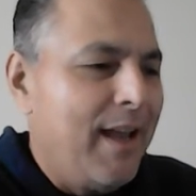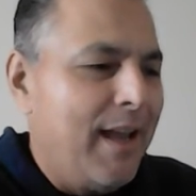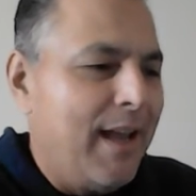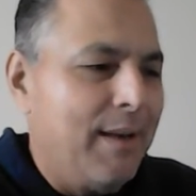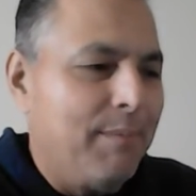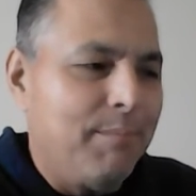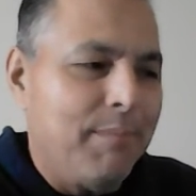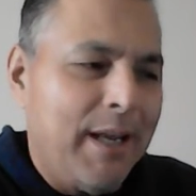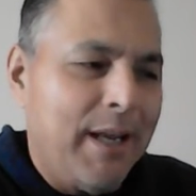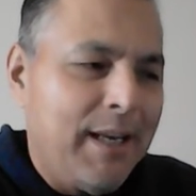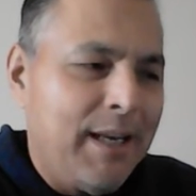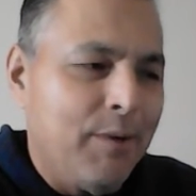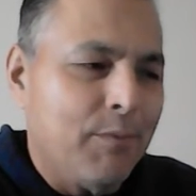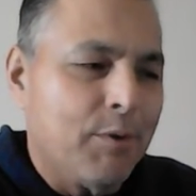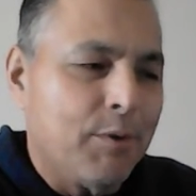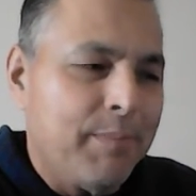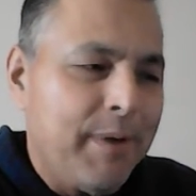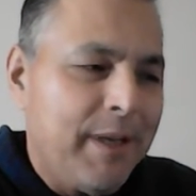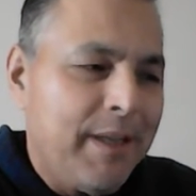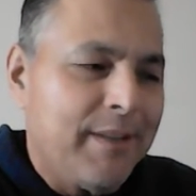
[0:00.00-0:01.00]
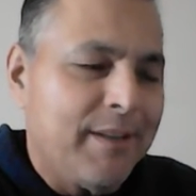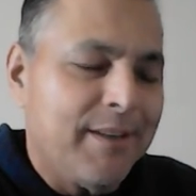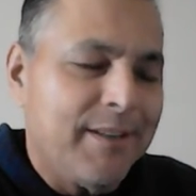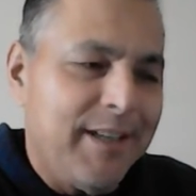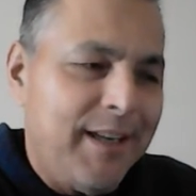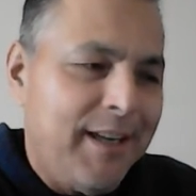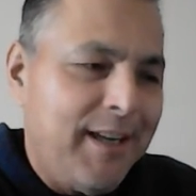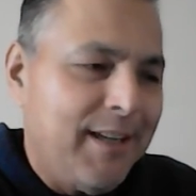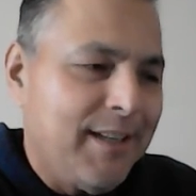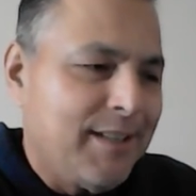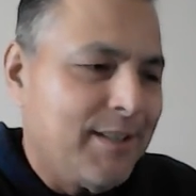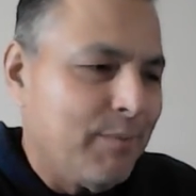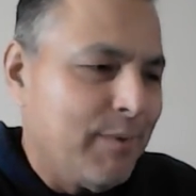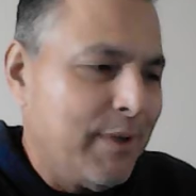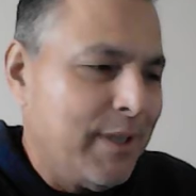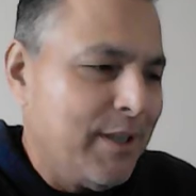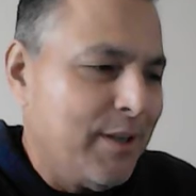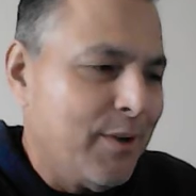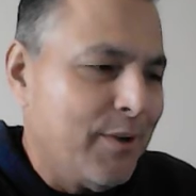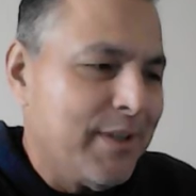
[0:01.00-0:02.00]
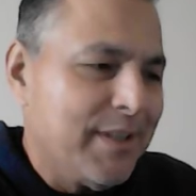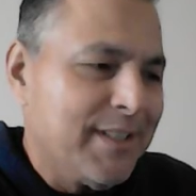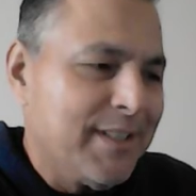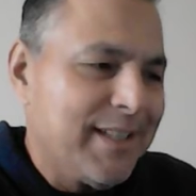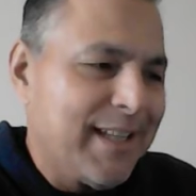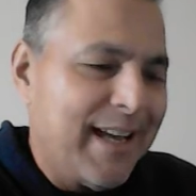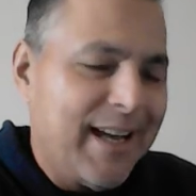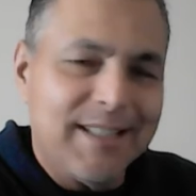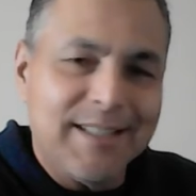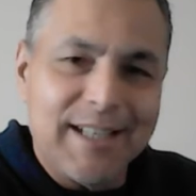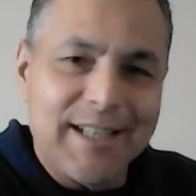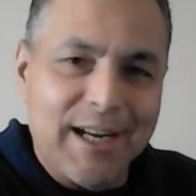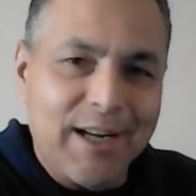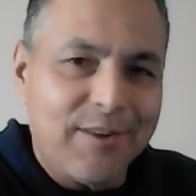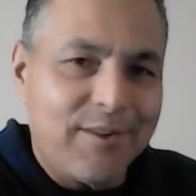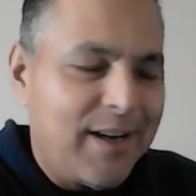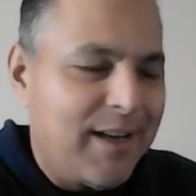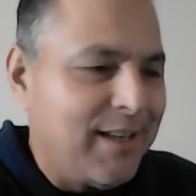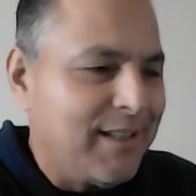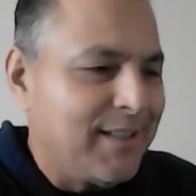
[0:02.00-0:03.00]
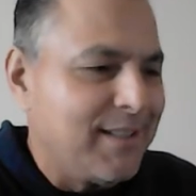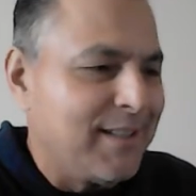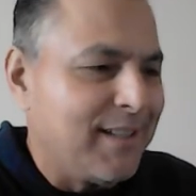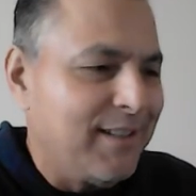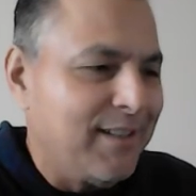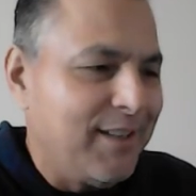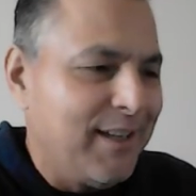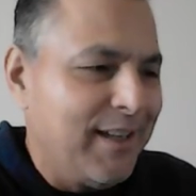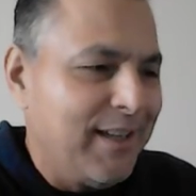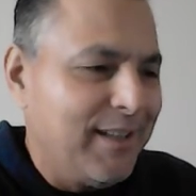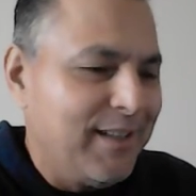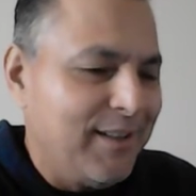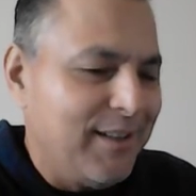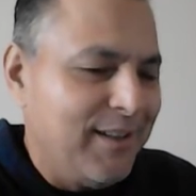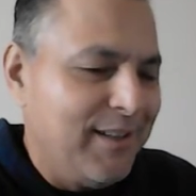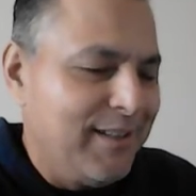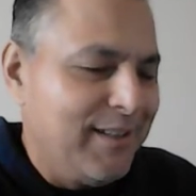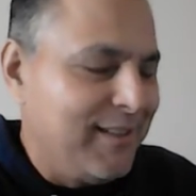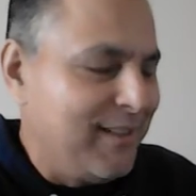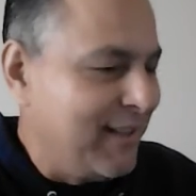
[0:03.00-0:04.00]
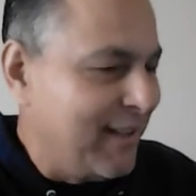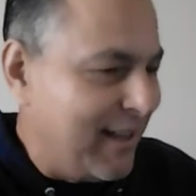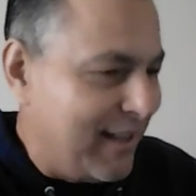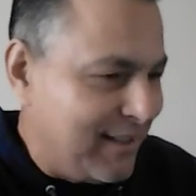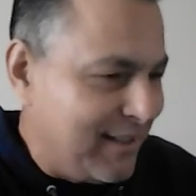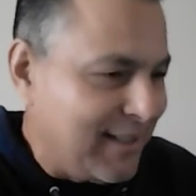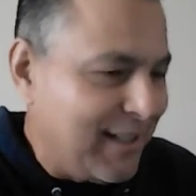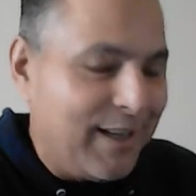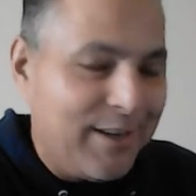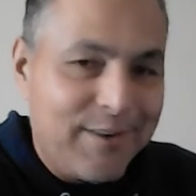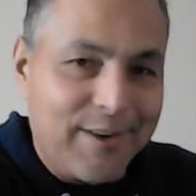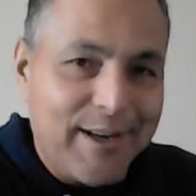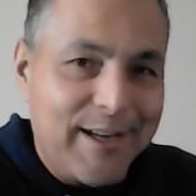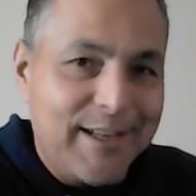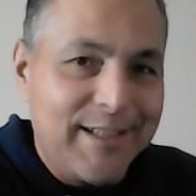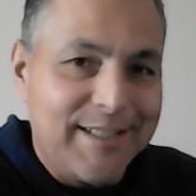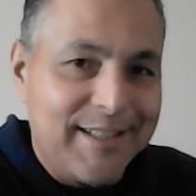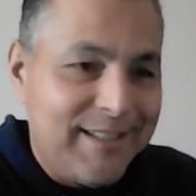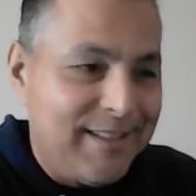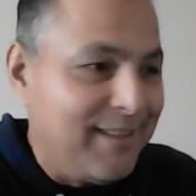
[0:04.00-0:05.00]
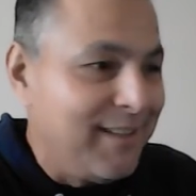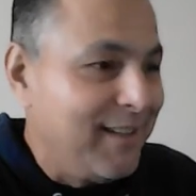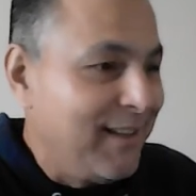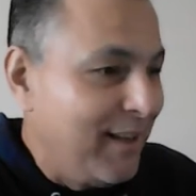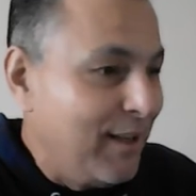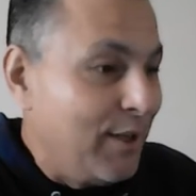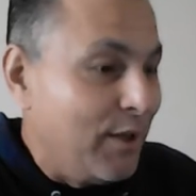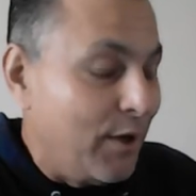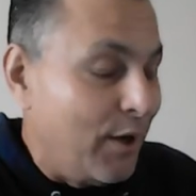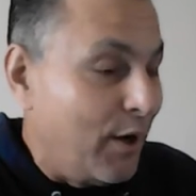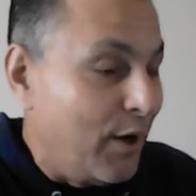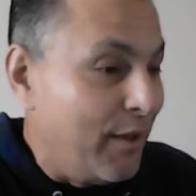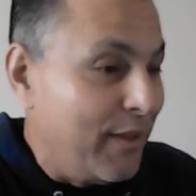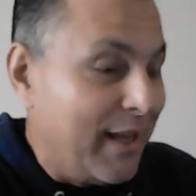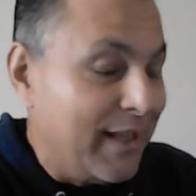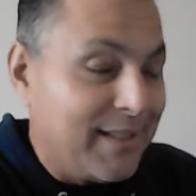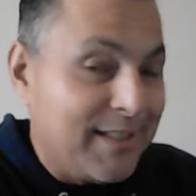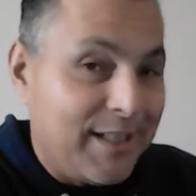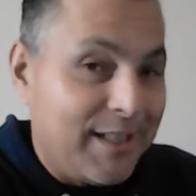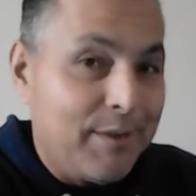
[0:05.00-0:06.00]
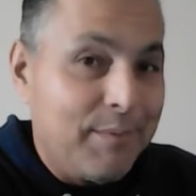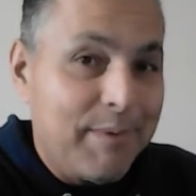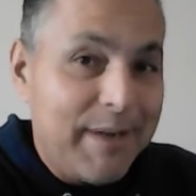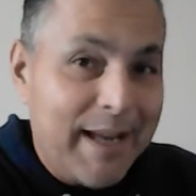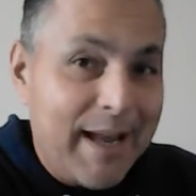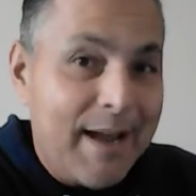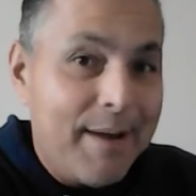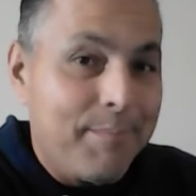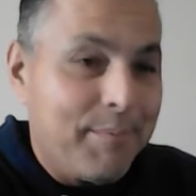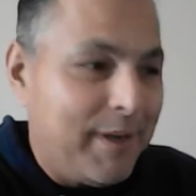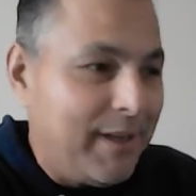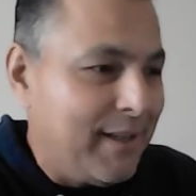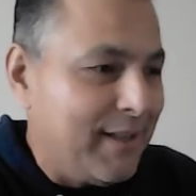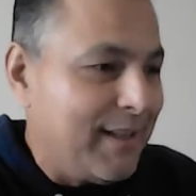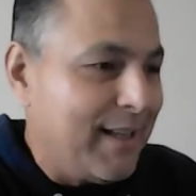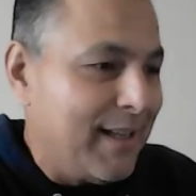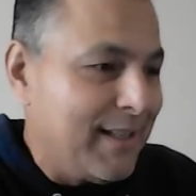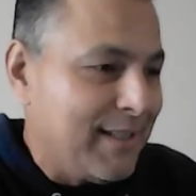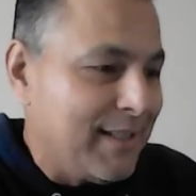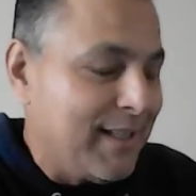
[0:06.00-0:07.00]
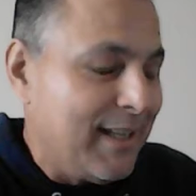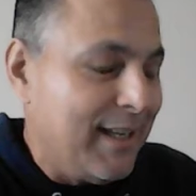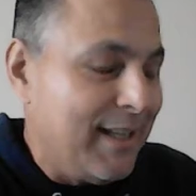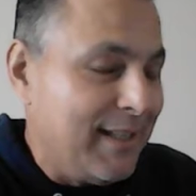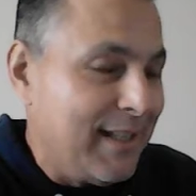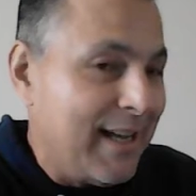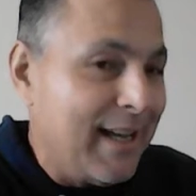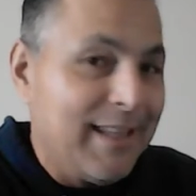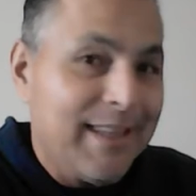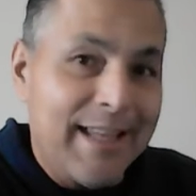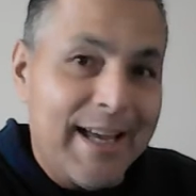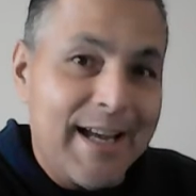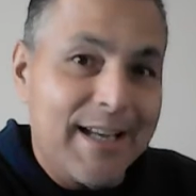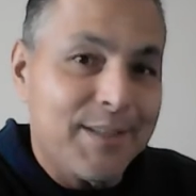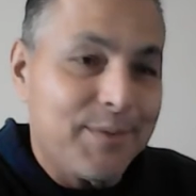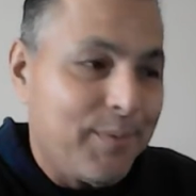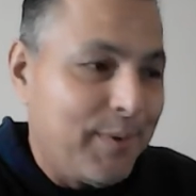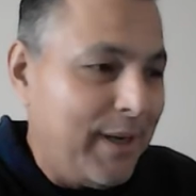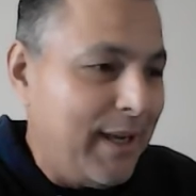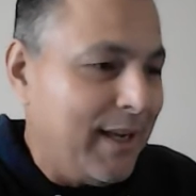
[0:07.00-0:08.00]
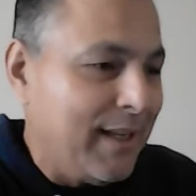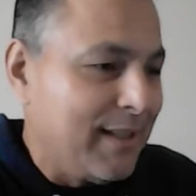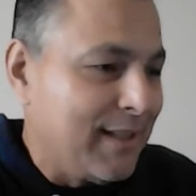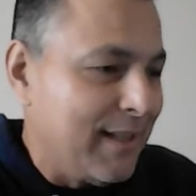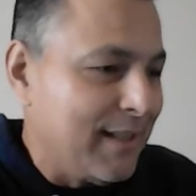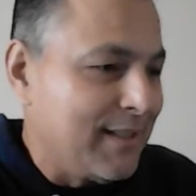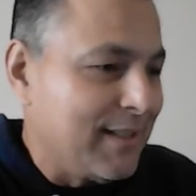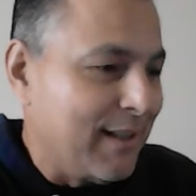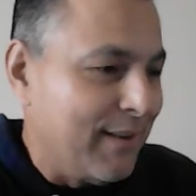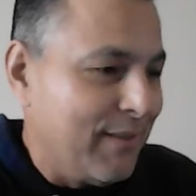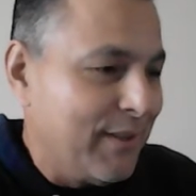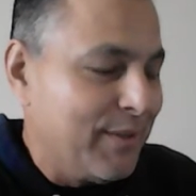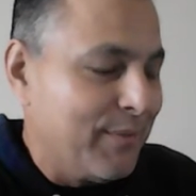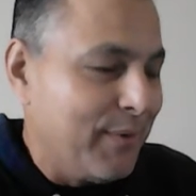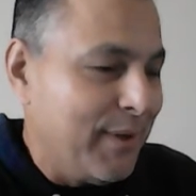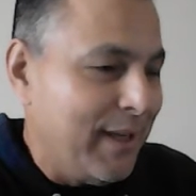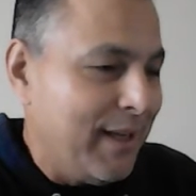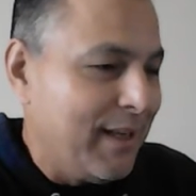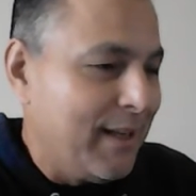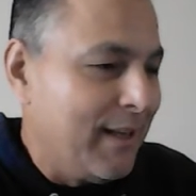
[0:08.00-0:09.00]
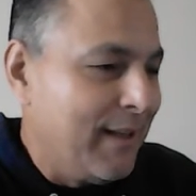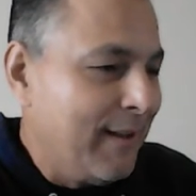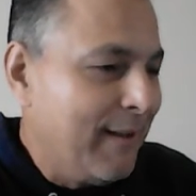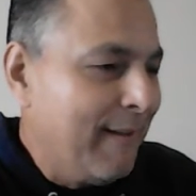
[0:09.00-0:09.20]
And many will be their deeds. We know this, the Antichrist and the, and the, the Antichrist and all that's going to be happening in that, in that last week, the seventh week.